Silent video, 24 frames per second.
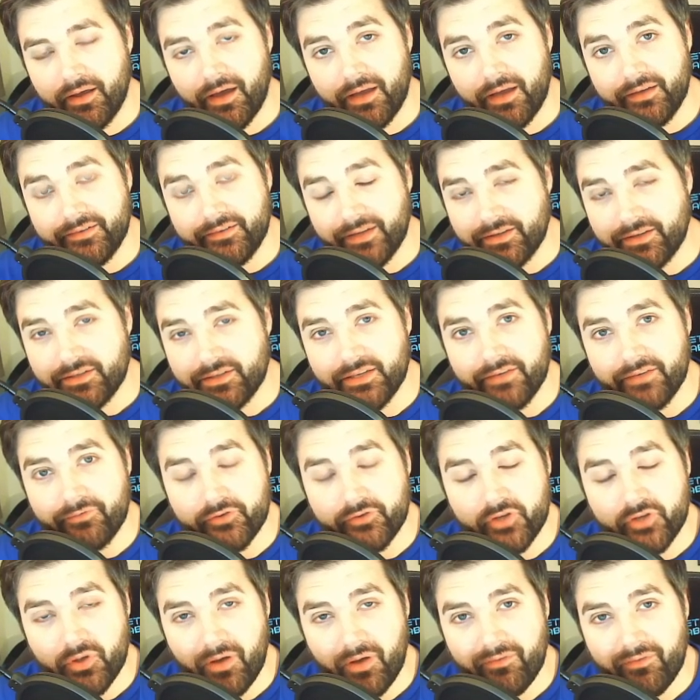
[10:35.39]
And essentially, if
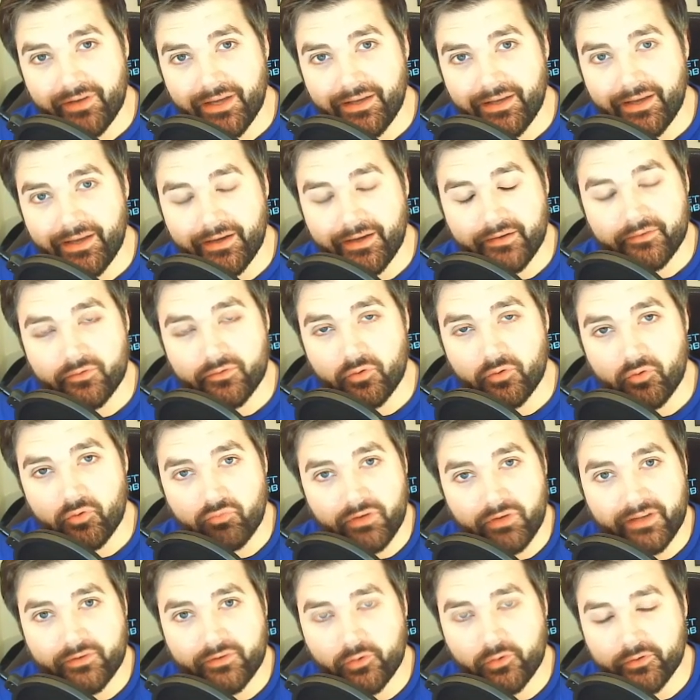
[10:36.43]
you do have any links or
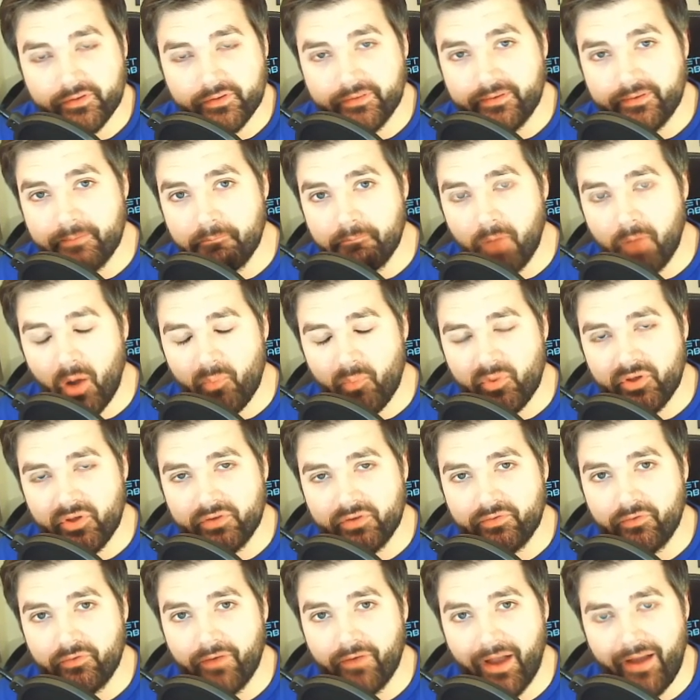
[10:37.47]
resources that might be
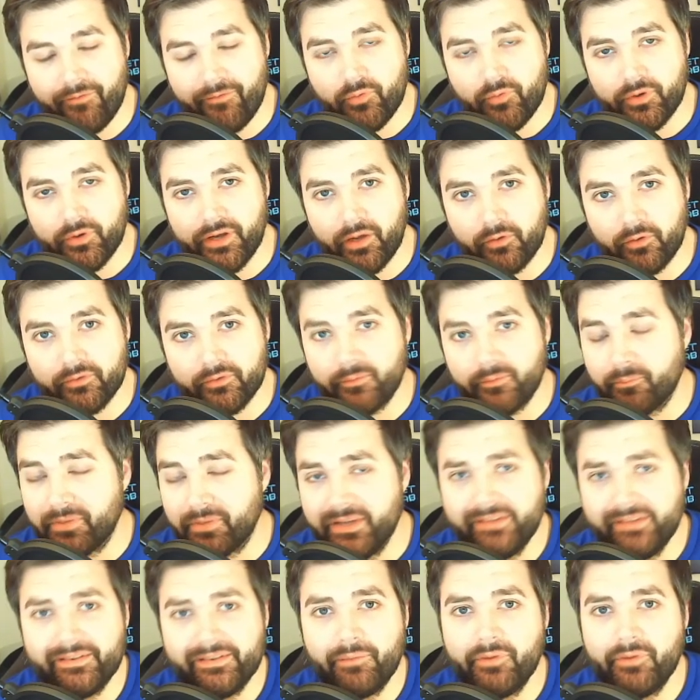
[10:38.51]
useful for everyone else,
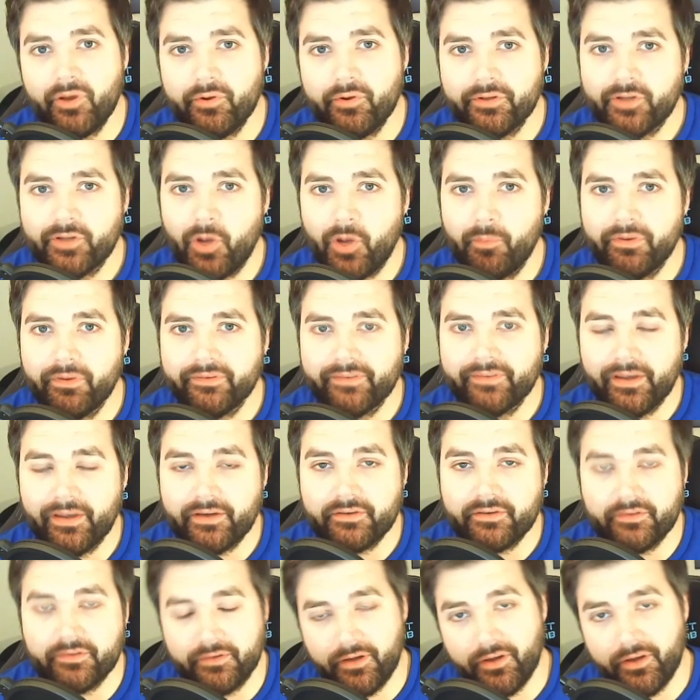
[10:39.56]
please let me know in the comments
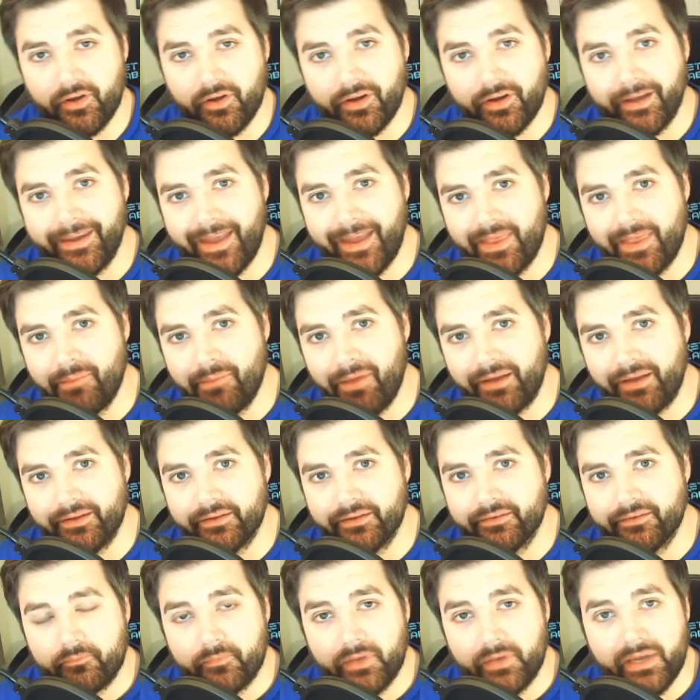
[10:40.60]
section and I can get them
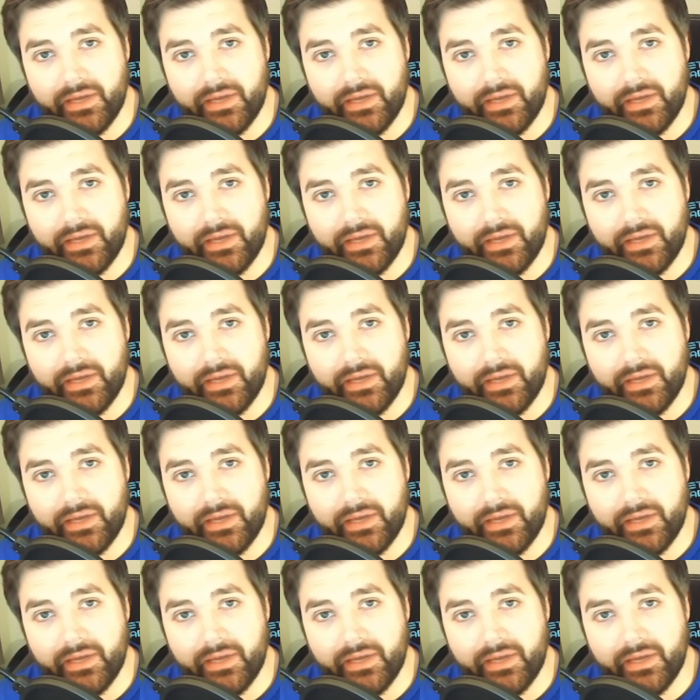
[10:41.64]
added.